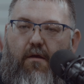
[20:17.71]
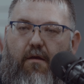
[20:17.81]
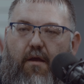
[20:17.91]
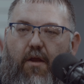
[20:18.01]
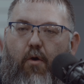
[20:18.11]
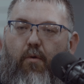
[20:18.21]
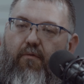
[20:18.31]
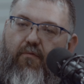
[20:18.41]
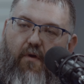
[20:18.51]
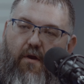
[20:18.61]
and going
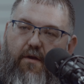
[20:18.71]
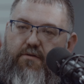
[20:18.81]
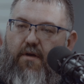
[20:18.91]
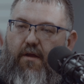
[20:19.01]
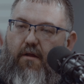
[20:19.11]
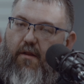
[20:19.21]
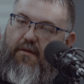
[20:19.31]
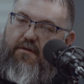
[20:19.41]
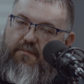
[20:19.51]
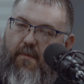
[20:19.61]
in front and trying to collect
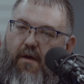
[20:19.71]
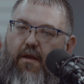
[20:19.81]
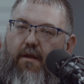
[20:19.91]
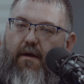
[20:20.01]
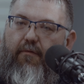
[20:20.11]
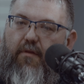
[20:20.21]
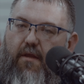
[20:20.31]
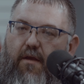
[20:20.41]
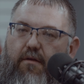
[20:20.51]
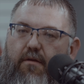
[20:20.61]
this money and
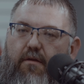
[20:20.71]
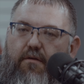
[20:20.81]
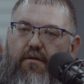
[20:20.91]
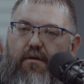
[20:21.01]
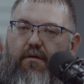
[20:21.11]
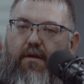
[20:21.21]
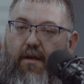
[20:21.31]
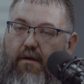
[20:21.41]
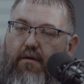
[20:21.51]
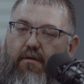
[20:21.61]
everything to
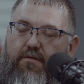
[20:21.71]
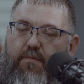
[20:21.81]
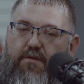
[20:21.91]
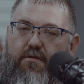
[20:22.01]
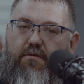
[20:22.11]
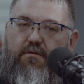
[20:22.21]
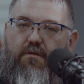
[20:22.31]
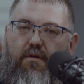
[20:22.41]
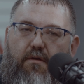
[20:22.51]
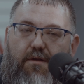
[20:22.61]
get into this business,
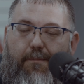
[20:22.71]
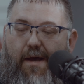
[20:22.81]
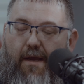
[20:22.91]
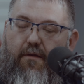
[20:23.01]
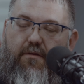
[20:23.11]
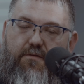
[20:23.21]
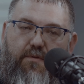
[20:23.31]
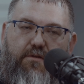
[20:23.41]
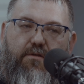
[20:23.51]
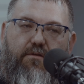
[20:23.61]
to buy into this
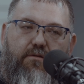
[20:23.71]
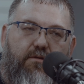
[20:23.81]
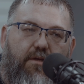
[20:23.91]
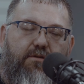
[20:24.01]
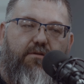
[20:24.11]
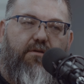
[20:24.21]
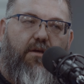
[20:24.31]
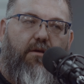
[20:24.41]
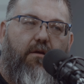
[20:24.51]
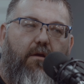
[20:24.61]
business, I should say,